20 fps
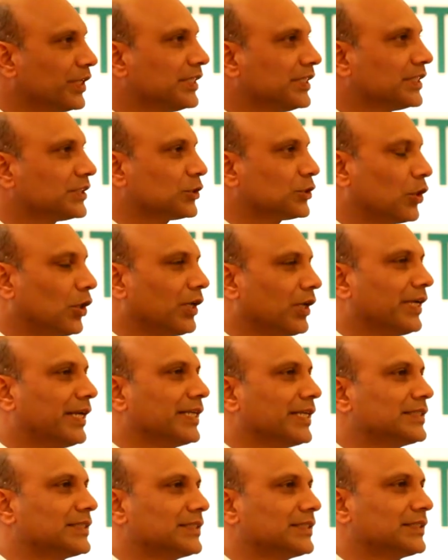in this hall
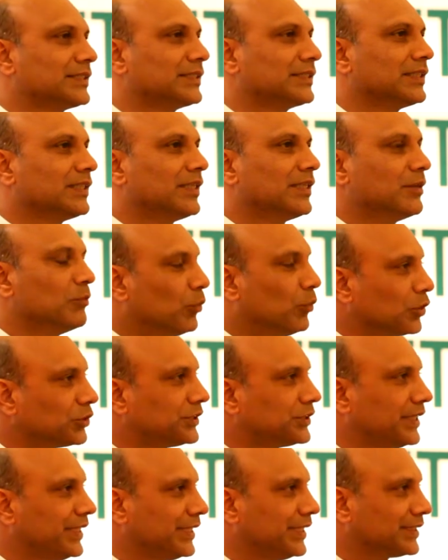gets more
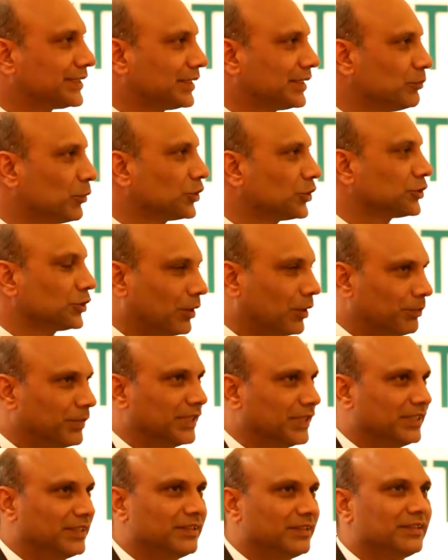serious and more
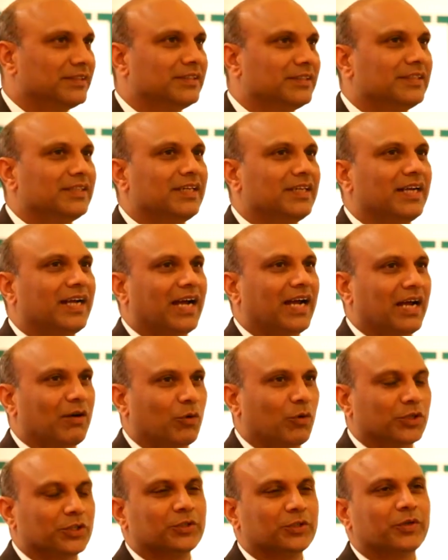somber, I
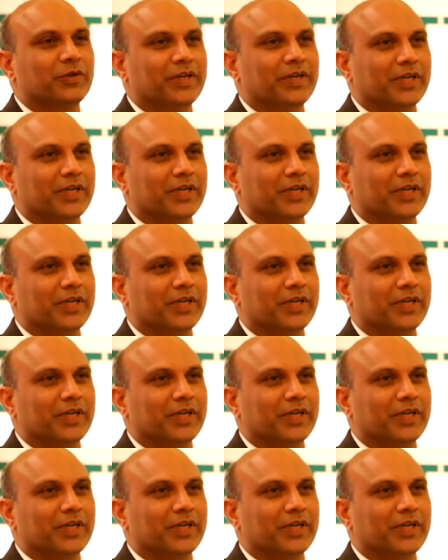wanted to